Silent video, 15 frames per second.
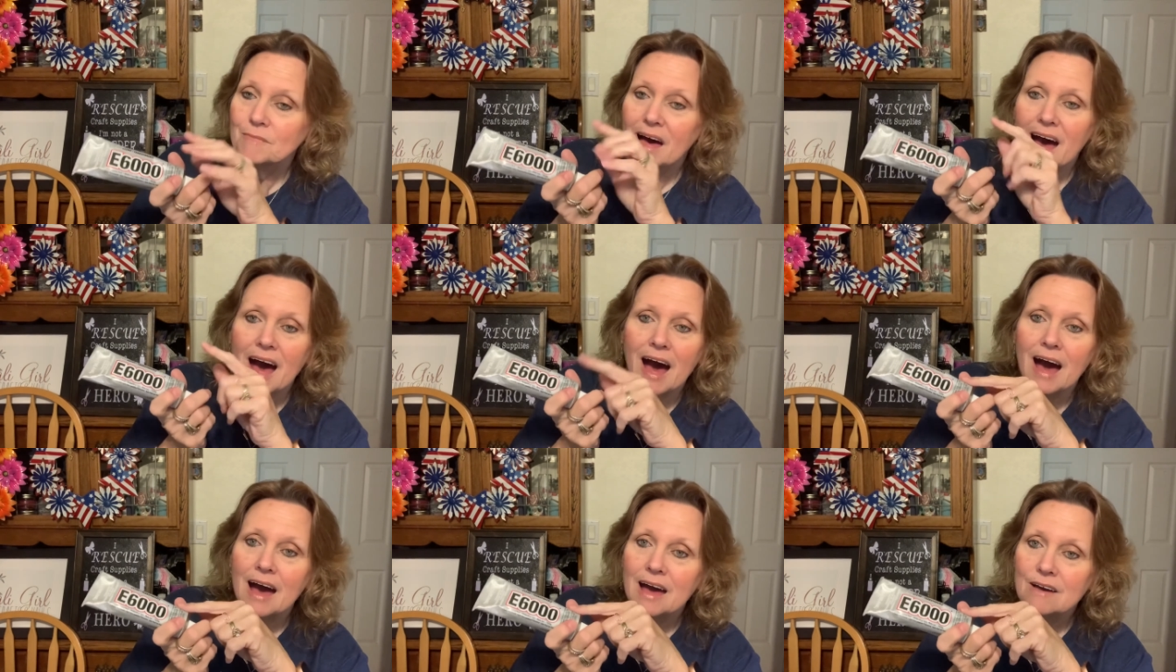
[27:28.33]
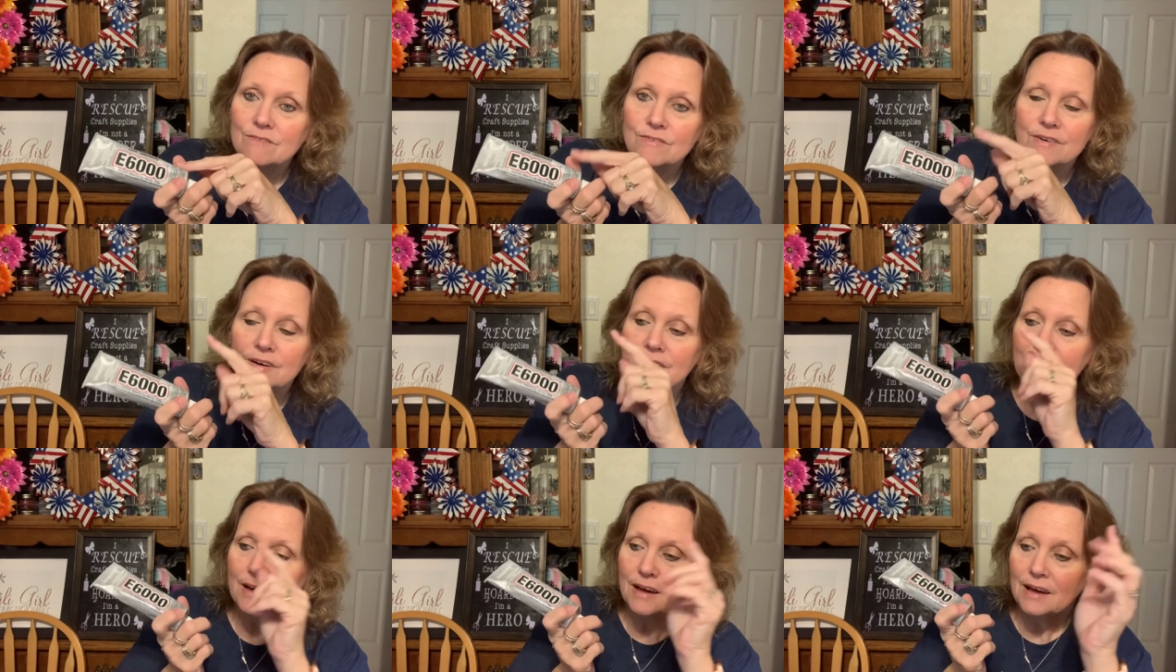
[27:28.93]
I've
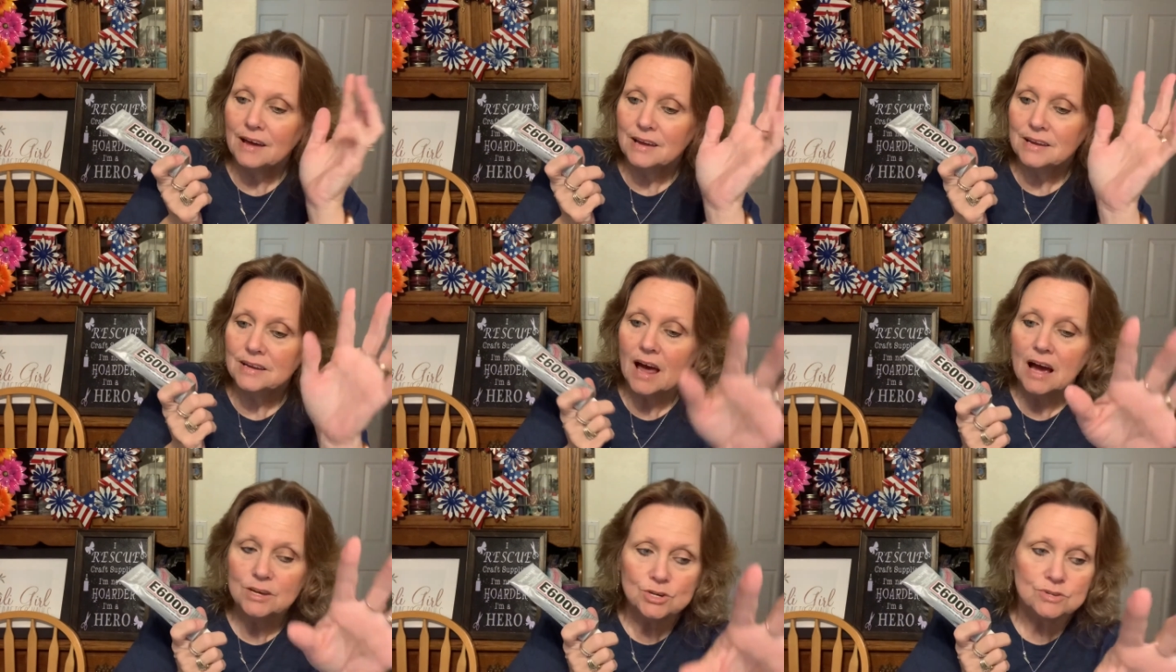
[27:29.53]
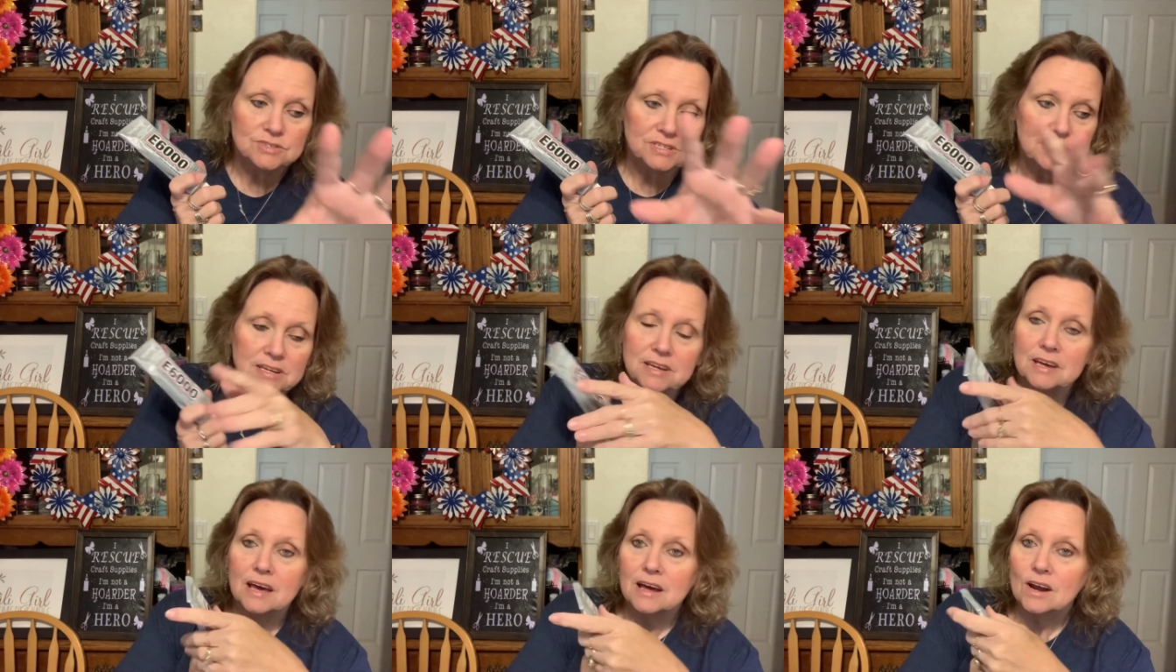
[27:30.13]
not used it
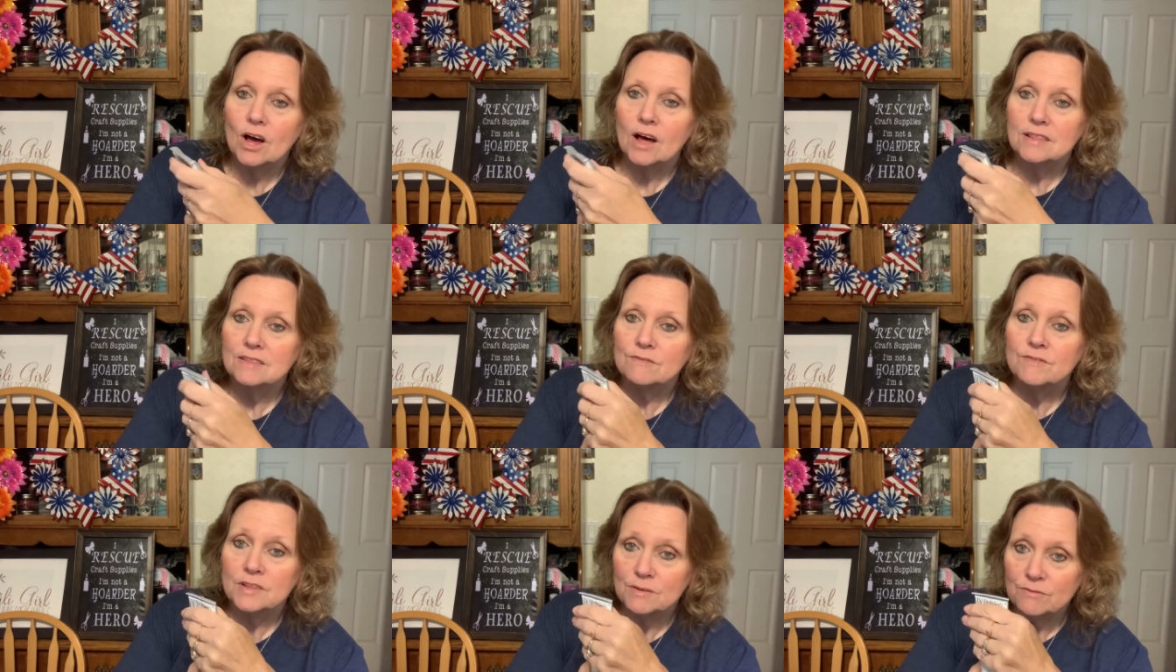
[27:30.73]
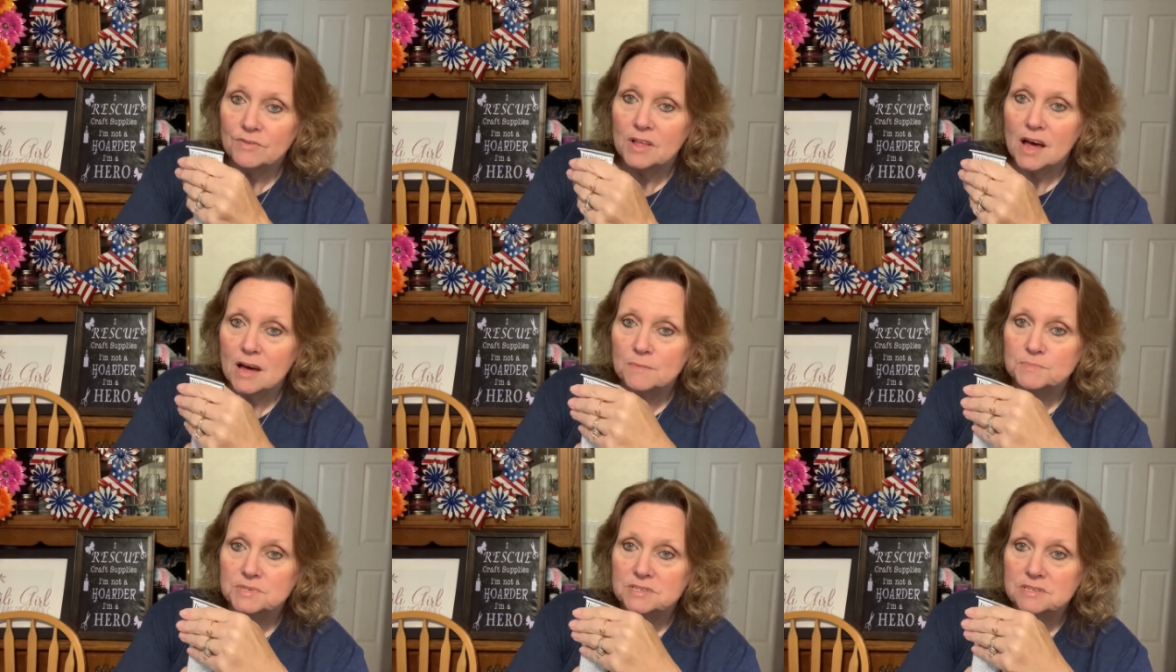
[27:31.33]
yet on the
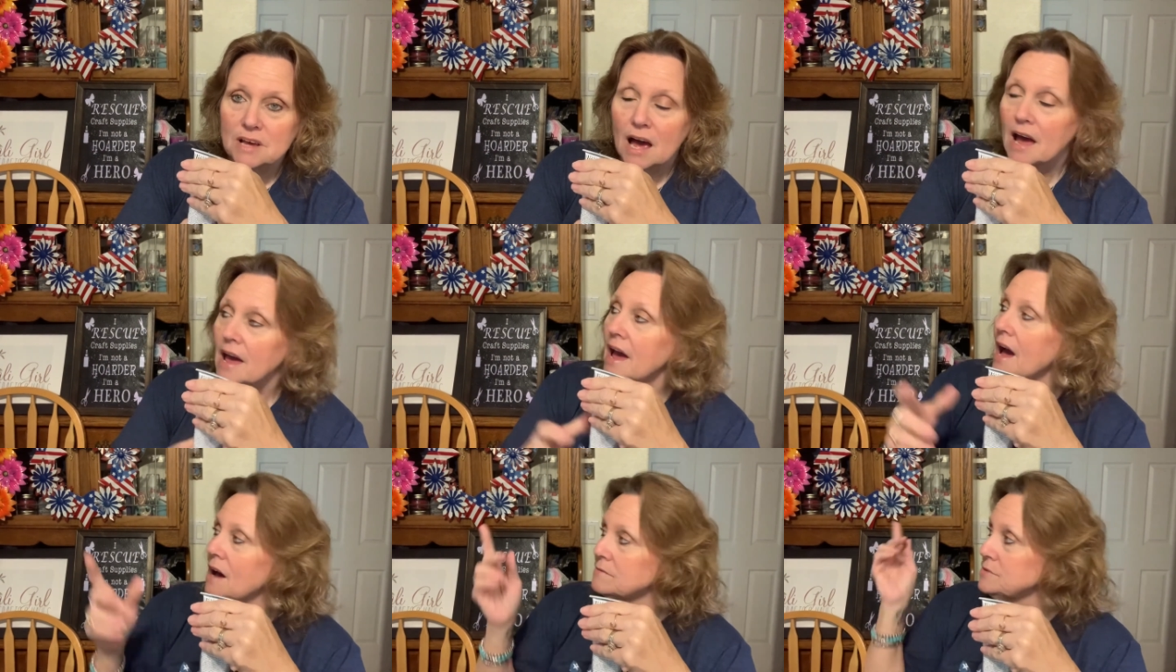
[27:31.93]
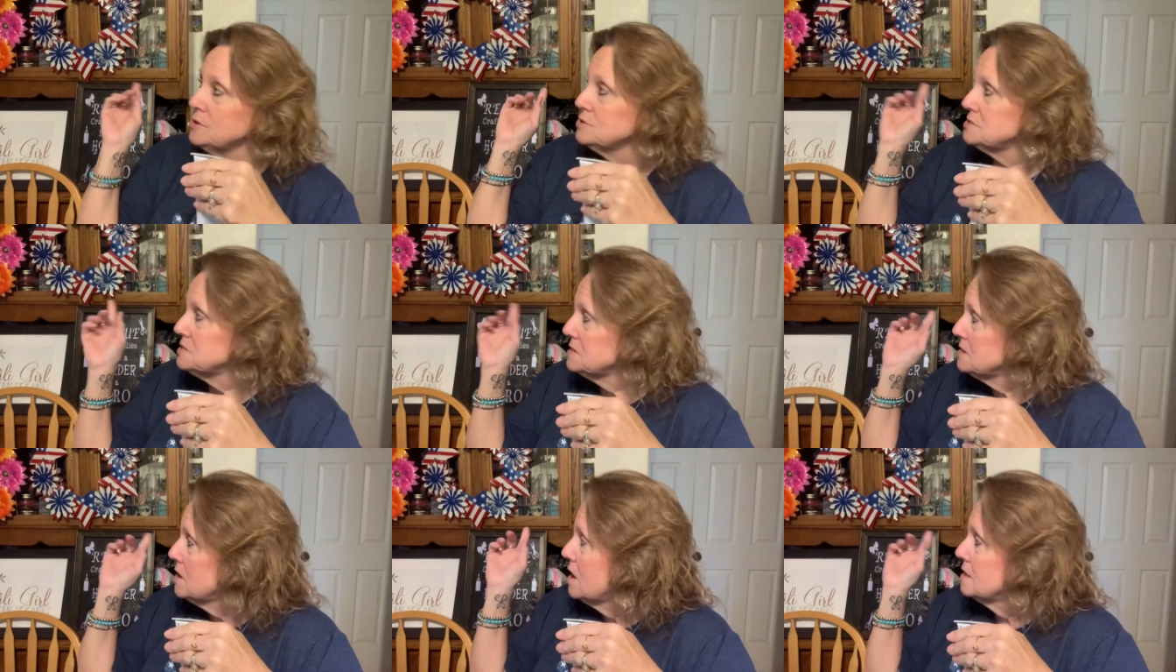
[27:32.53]
flip-flops. I have used
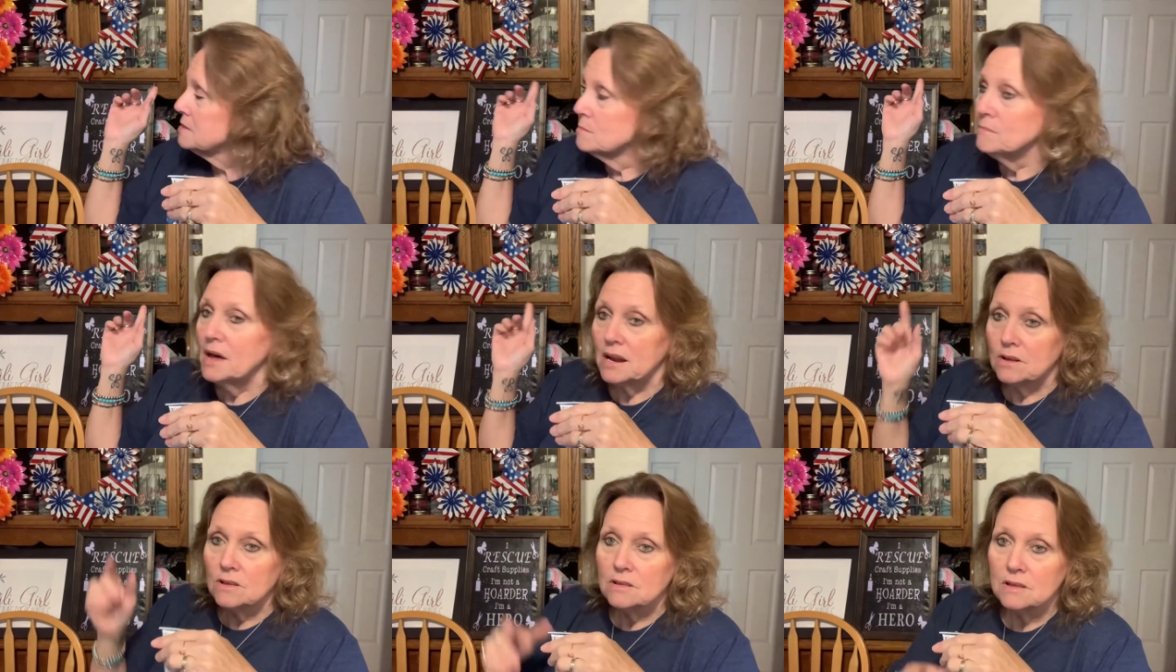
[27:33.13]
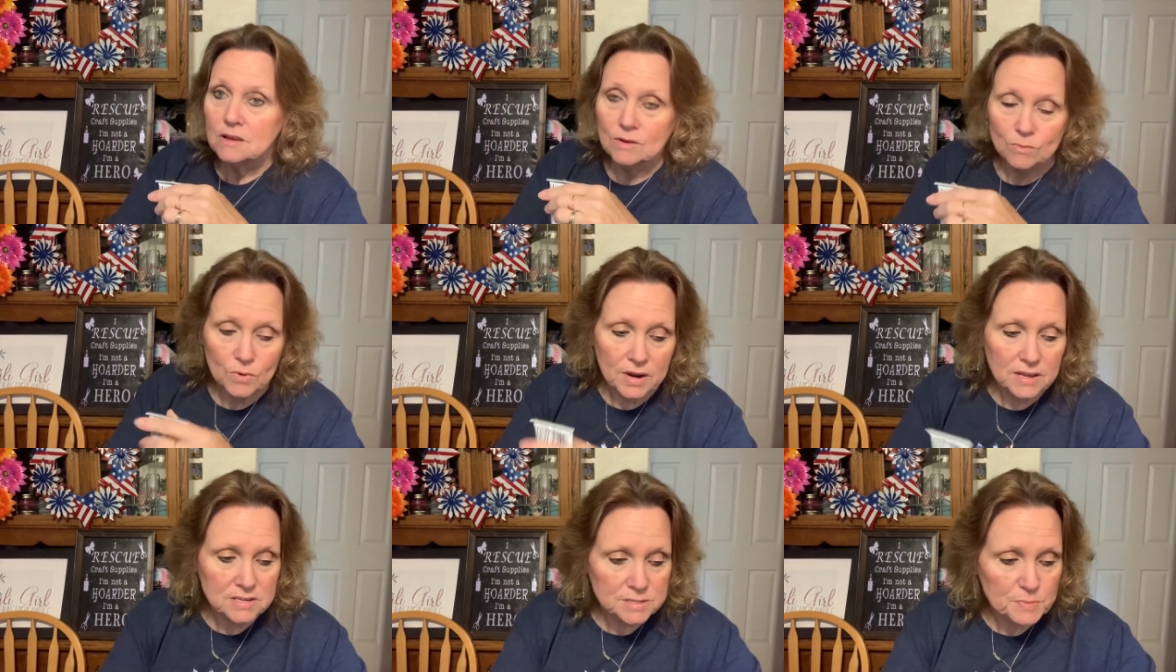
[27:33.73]
it on the metal
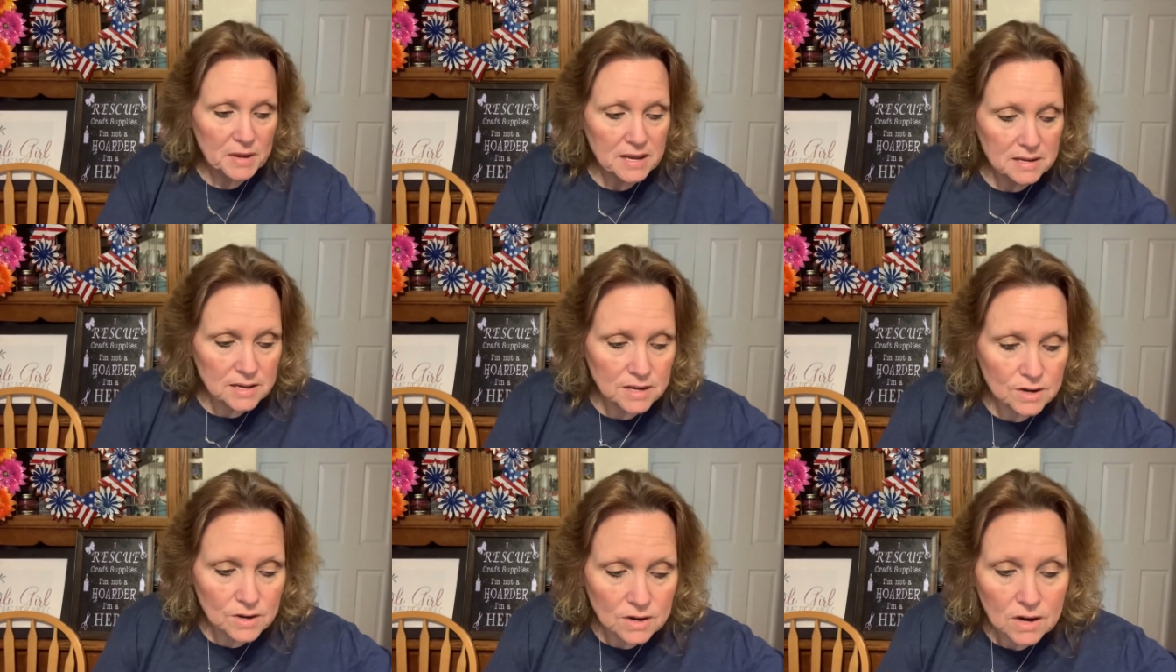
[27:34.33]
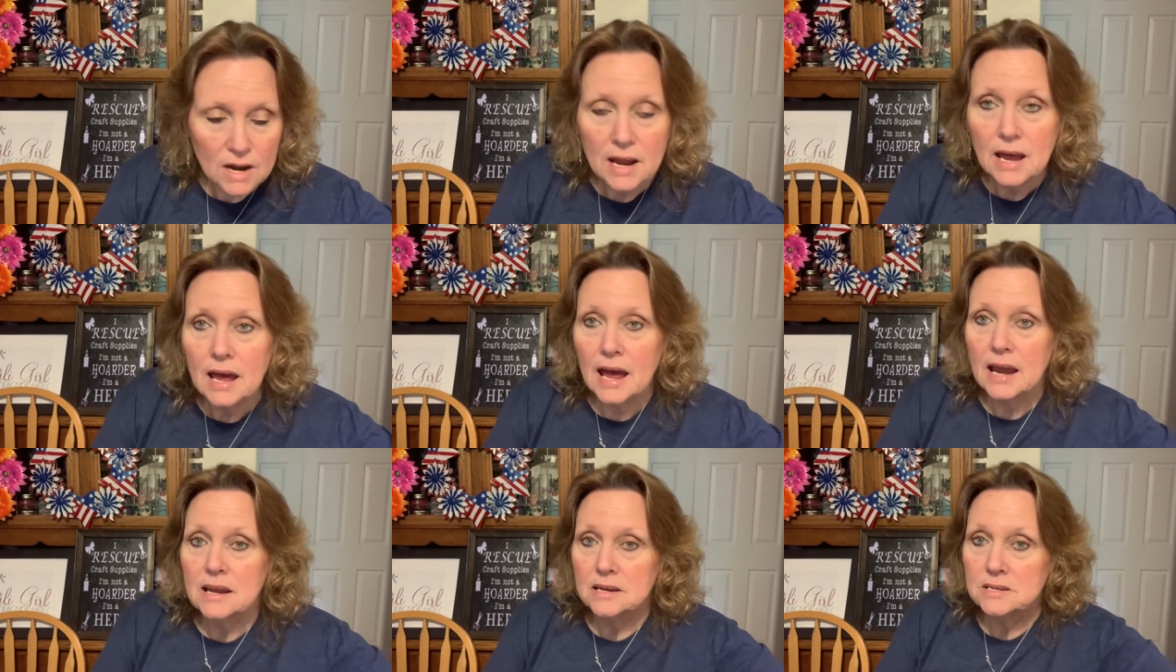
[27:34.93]
wreaths back here,
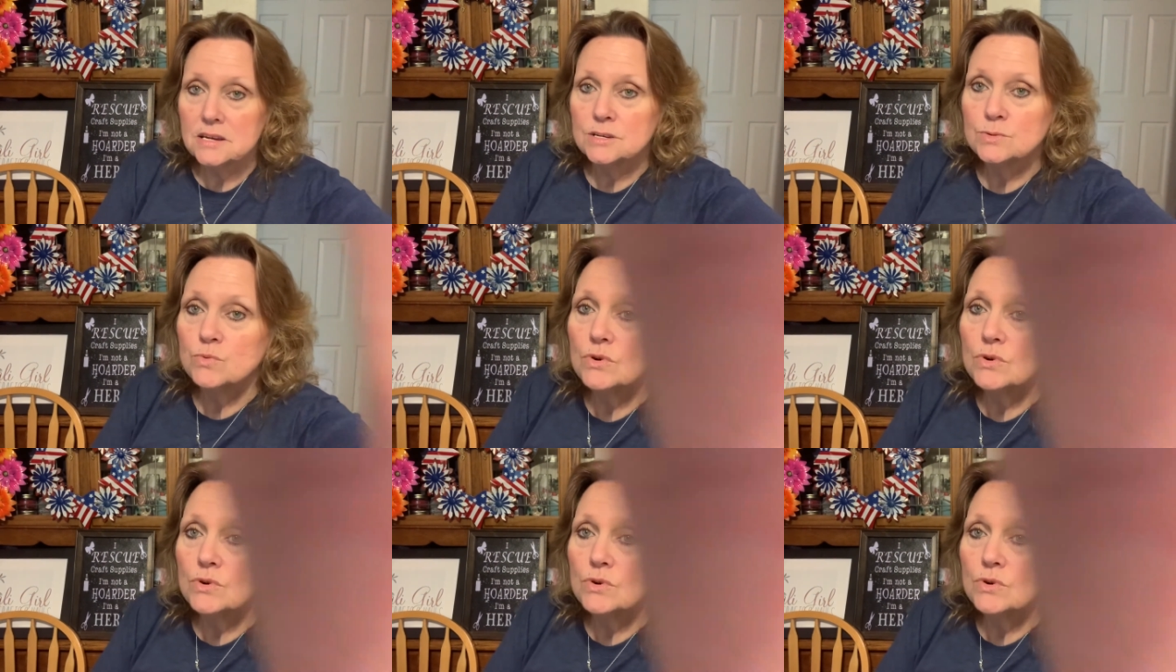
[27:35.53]
and it does work